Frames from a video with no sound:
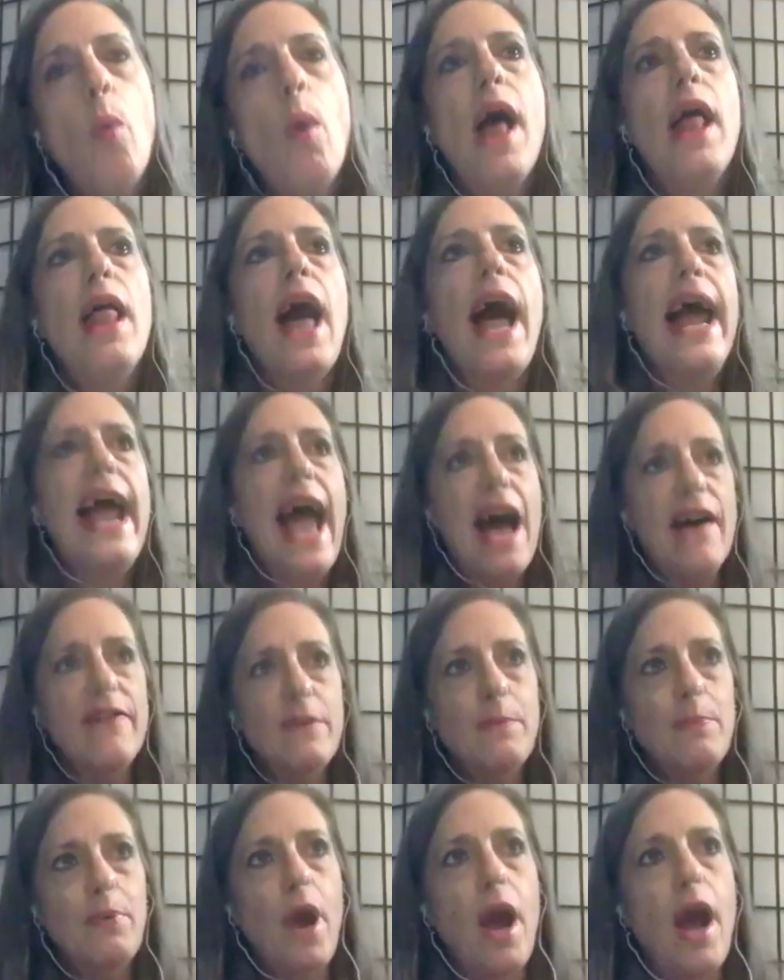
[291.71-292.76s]
well, how, I have
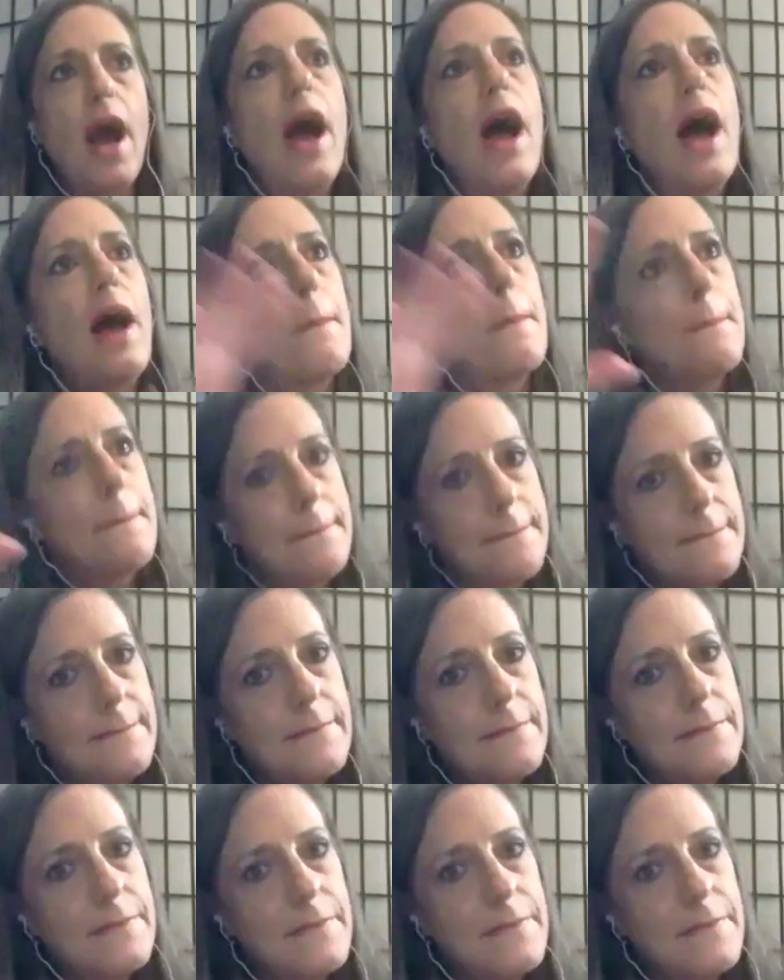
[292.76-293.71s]
a. Pro how would you describe that